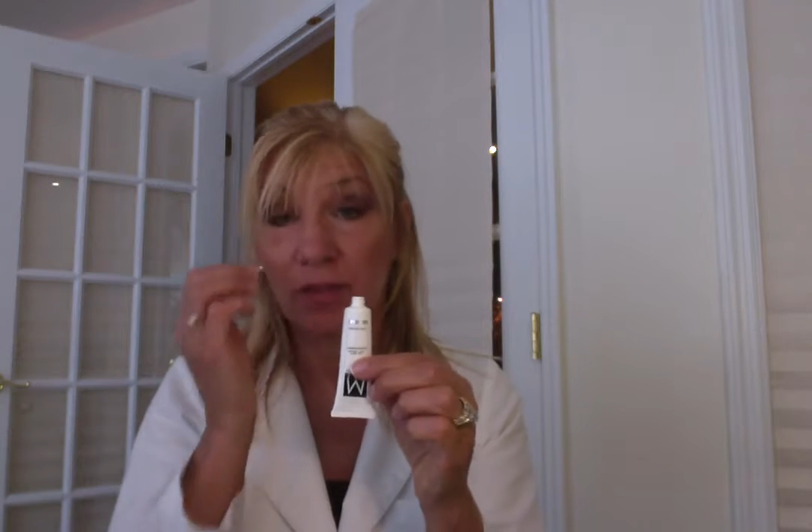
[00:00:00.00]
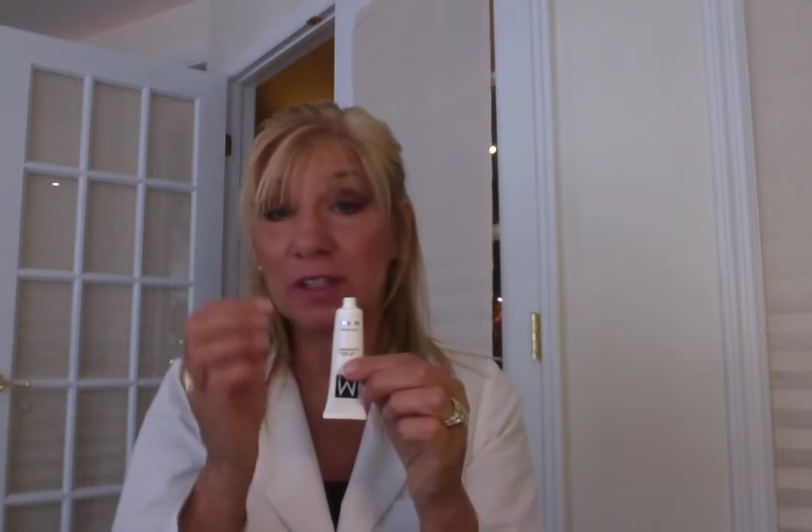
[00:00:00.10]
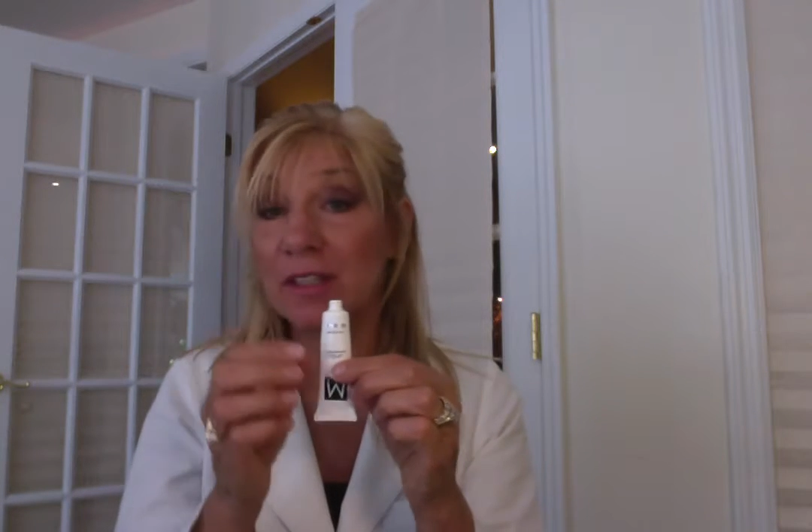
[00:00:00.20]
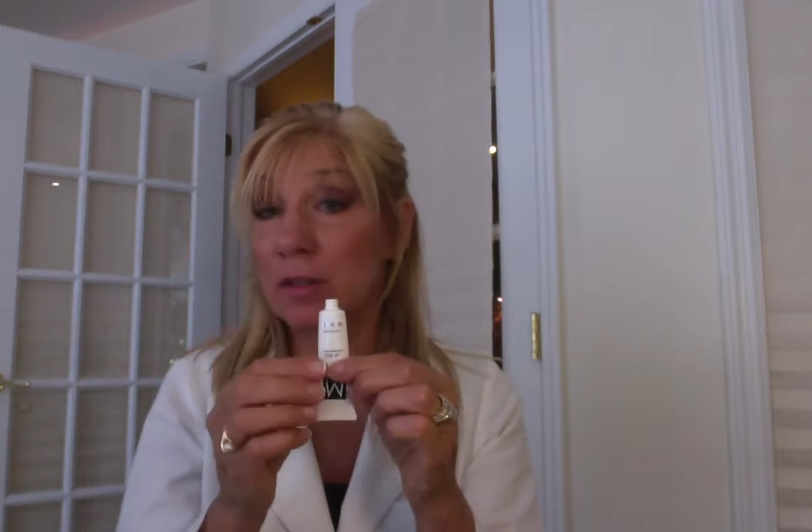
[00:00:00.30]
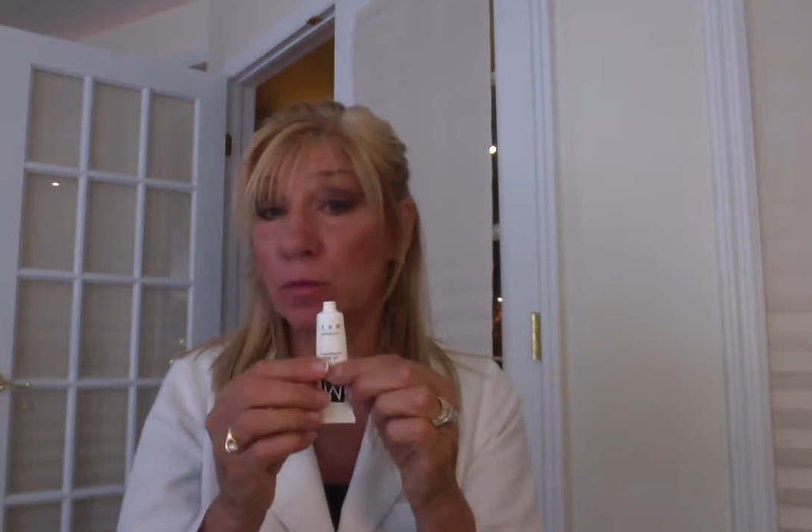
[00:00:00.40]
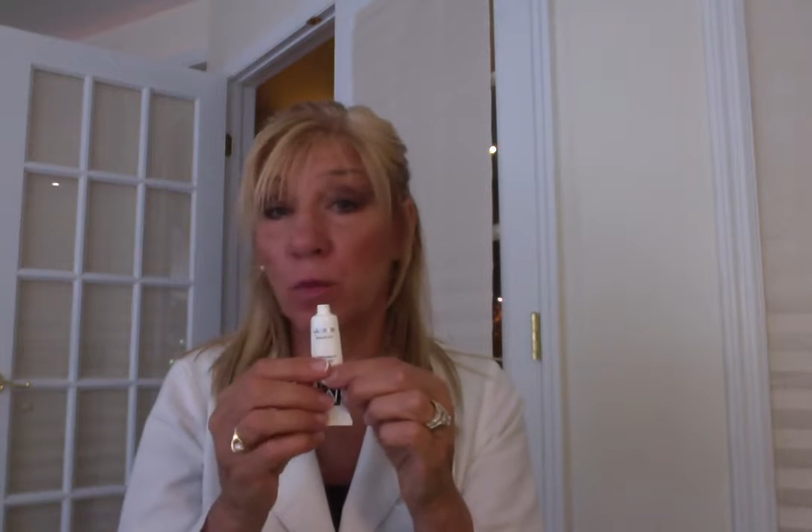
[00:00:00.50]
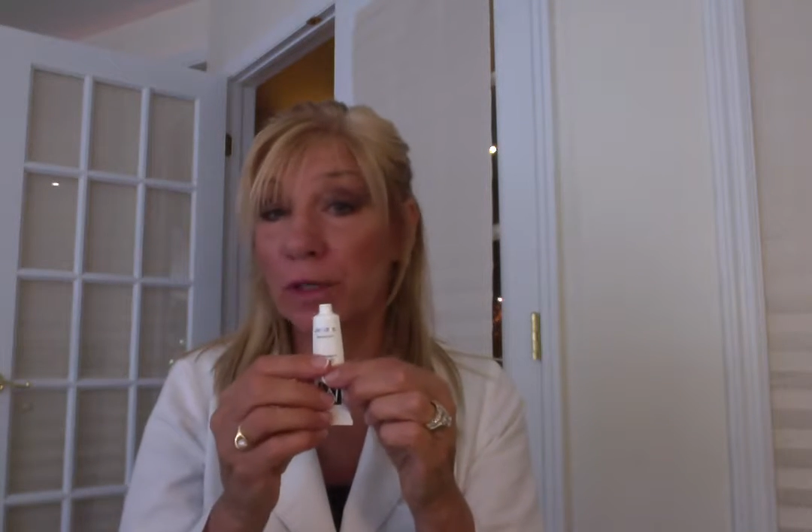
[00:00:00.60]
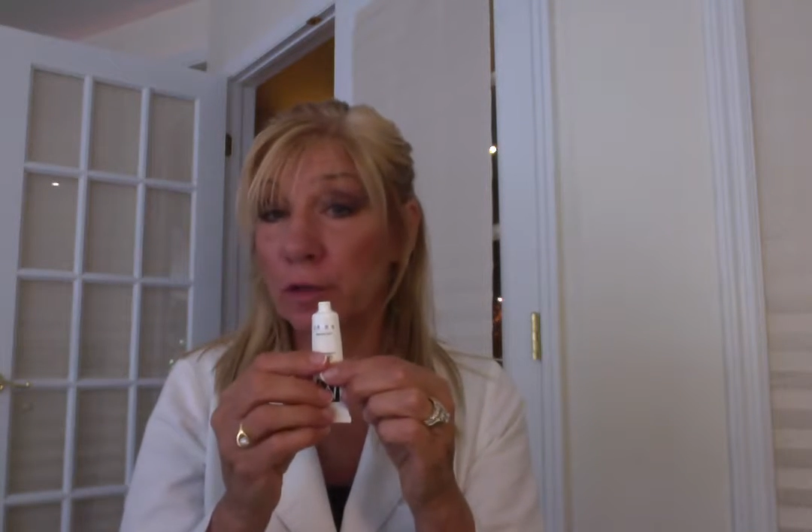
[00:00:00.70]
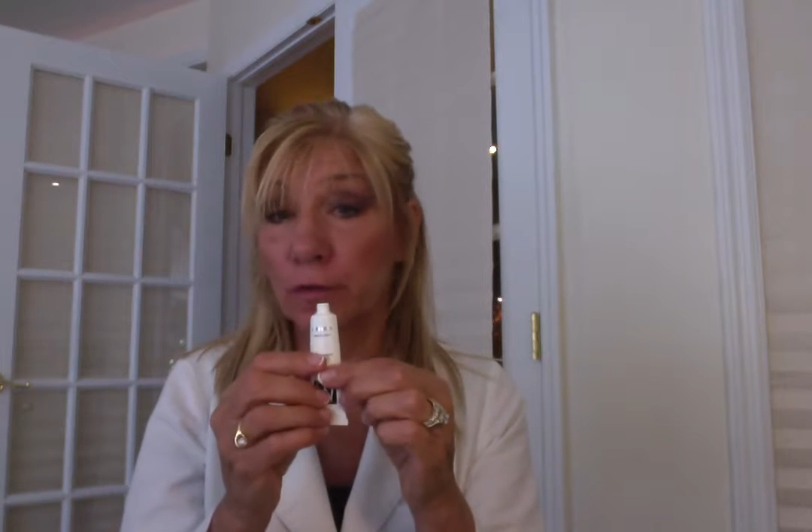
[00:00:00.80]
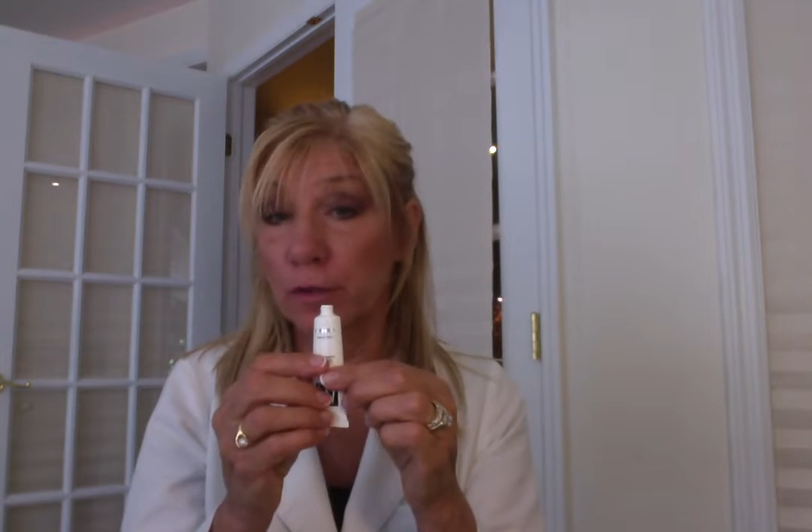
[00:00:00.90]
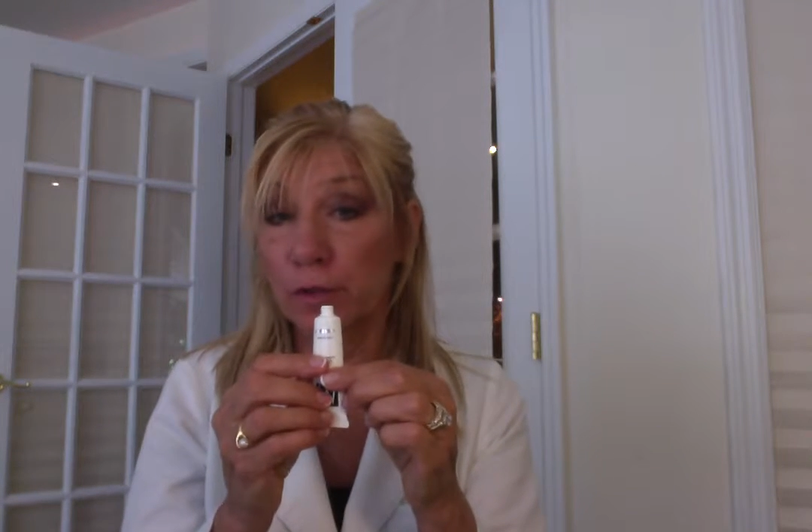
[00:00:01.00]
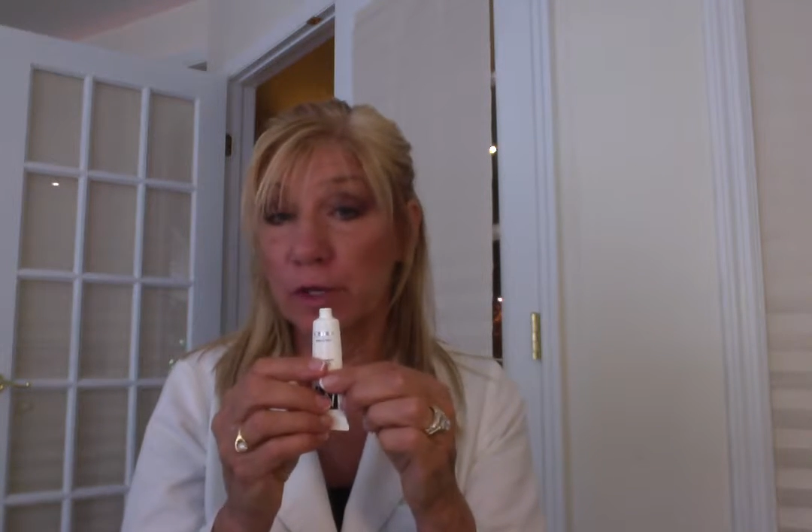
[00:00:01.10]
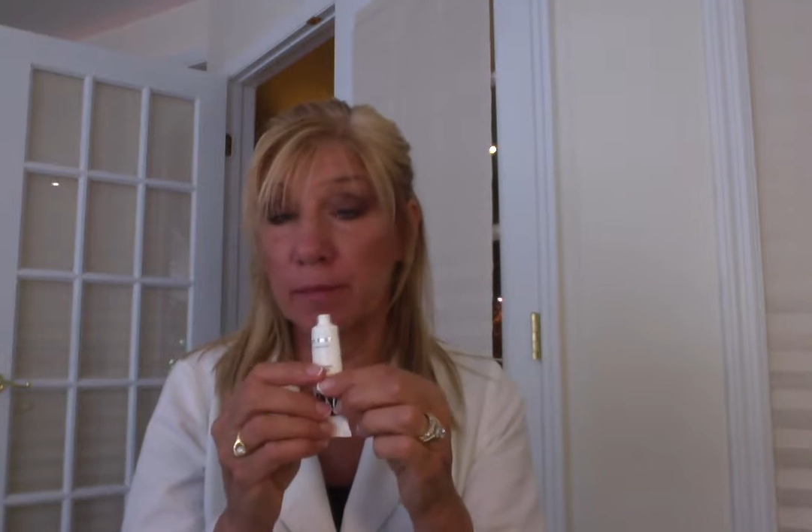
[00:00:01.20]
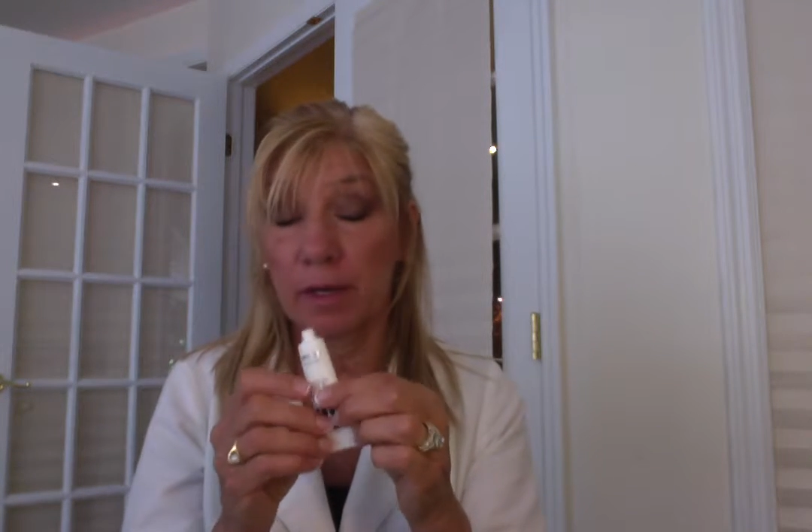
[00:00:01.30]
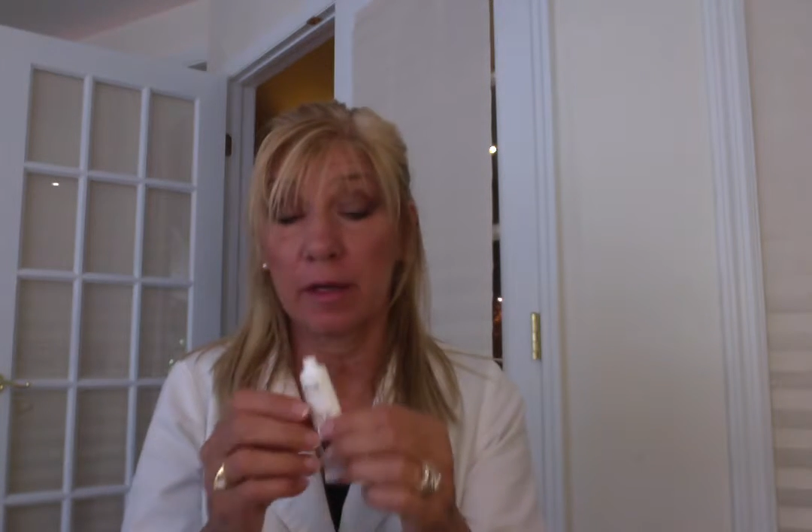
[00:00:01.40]
This is a wonderful
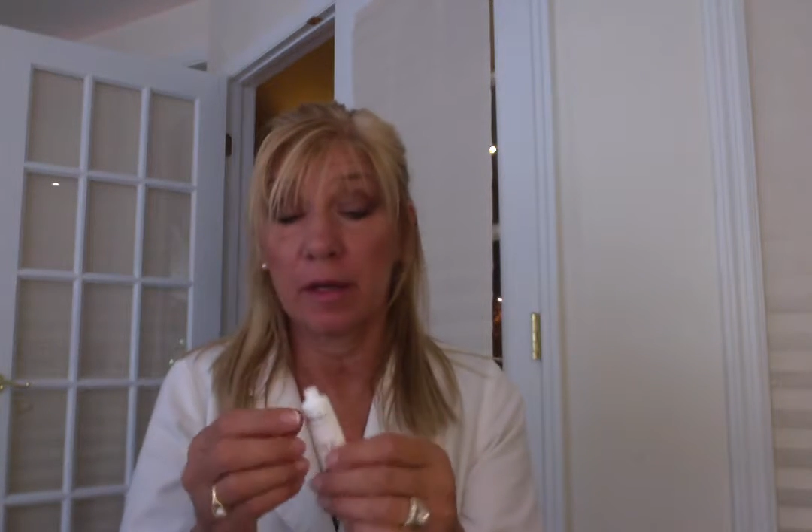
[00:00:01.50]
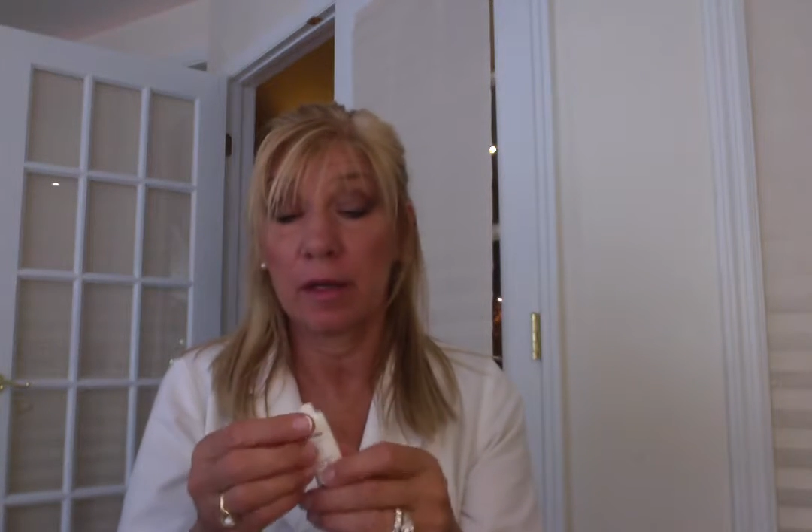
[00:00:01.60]
treatment